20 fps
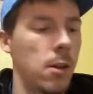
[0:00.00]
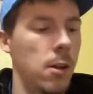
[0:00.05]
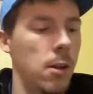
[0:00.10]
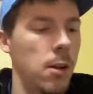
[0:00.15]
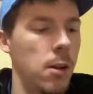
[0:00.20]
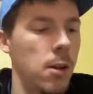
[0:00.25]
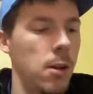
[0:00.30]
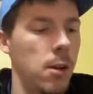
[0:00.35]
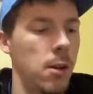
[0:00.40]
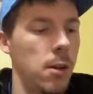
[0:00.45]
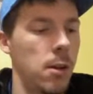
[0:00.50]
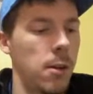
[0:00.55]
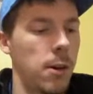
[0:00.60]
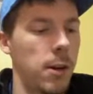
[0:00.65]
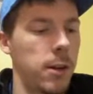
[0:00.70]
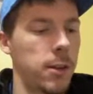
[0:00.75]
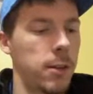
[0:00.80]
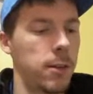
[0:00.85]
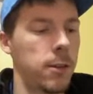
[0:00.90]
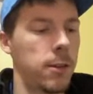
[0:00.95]
All
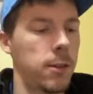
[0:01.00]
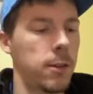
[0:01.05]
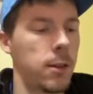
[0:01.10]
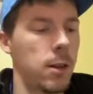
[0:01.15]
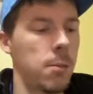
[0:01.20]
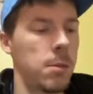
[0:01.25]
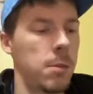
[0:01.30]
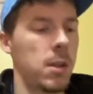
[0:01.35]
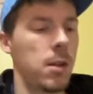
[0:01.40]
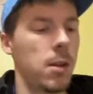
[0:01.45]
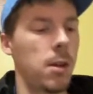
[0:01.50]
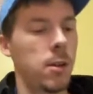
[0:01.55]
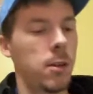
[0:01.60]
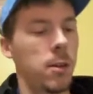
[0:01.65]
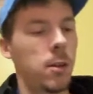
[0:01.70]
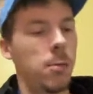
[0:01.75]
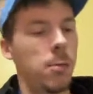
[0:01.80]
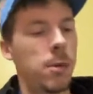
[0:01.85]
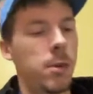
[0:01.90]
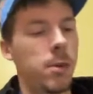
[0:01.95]
right, this is going to be a
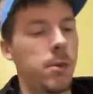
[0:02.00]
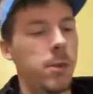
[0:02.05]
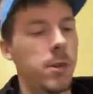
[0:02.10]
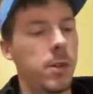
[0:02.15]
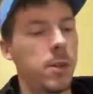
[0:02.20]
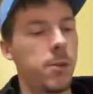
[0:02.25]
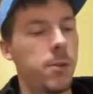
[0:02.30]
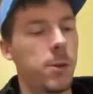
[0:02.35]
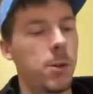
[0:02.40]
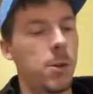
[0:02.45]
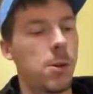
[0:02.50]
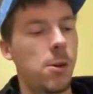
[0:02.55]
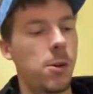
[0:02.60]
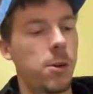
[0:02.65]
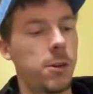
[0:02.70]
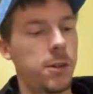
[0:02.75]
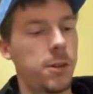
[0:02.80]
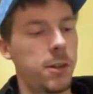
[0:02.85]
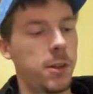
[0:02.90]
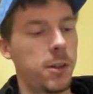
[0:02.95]
little bit of a
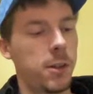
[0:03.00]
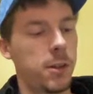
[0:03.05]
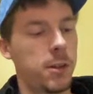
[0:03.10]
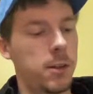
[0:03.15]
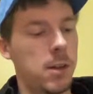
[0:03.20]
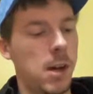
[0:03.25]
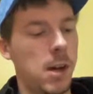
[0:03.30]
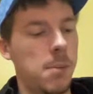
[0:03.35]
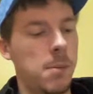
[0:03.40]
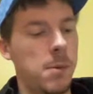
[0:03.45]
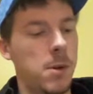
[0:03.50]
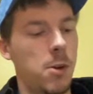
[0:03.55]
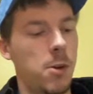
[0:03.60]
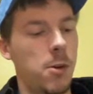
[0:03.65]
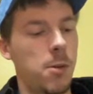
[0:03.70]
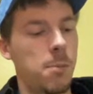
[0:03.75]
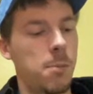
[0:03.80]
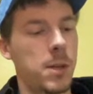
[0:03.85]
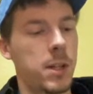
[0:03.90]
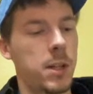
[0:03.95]
difficult time
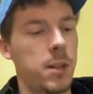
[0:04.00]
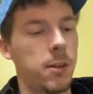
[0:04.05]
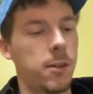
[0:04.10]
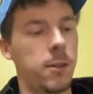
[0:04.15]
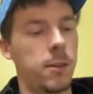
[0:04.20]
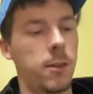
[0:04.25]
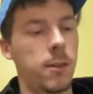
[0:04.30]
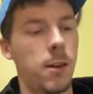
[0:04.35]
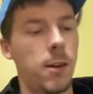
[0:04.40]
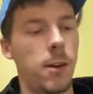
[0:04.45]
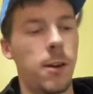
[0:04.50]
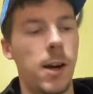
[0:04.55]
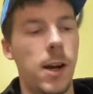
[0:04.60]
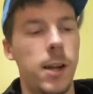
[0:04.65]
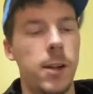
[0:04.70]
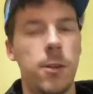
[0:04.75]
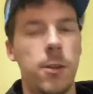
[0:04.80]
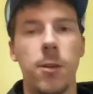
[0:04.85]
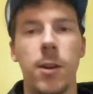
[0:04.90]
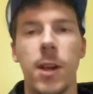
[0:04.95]
here because
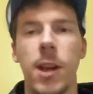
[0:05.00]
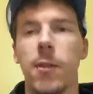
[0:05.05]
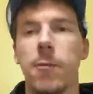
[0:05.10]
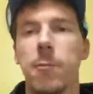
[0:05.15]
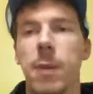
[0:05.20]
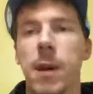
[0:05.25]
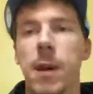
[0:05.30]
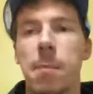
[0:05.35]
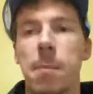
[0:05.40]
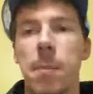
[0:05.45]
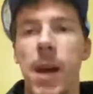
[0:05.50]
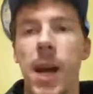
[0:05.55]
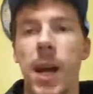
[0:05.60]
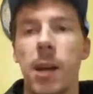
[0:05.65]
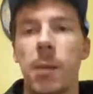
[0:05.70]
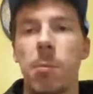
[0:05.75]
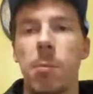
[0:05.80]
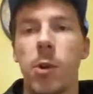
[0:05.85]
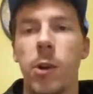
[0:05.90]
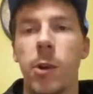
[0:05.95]
I don't have my
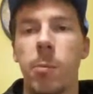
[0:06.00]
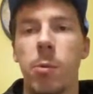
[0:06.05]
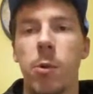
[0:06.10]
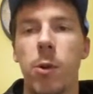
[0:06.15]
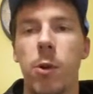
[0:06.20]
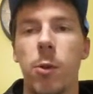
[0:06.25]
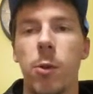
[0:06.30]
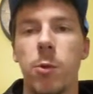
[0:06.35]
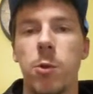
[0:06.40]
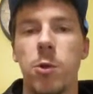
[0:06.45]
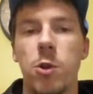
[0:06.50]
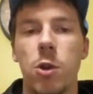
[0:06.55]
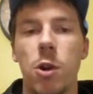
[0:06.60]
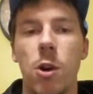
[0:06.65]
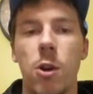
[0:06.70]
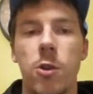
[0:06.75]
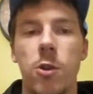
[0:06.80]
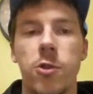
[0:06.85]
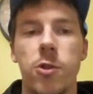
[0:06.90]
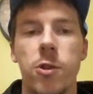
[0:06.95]
MacBook Pro
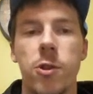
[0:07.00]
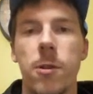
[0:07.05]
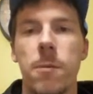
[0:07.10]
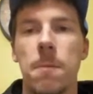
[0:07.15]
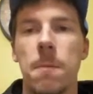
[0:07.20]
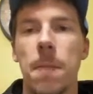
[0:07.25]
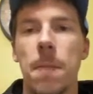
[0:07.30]
charger.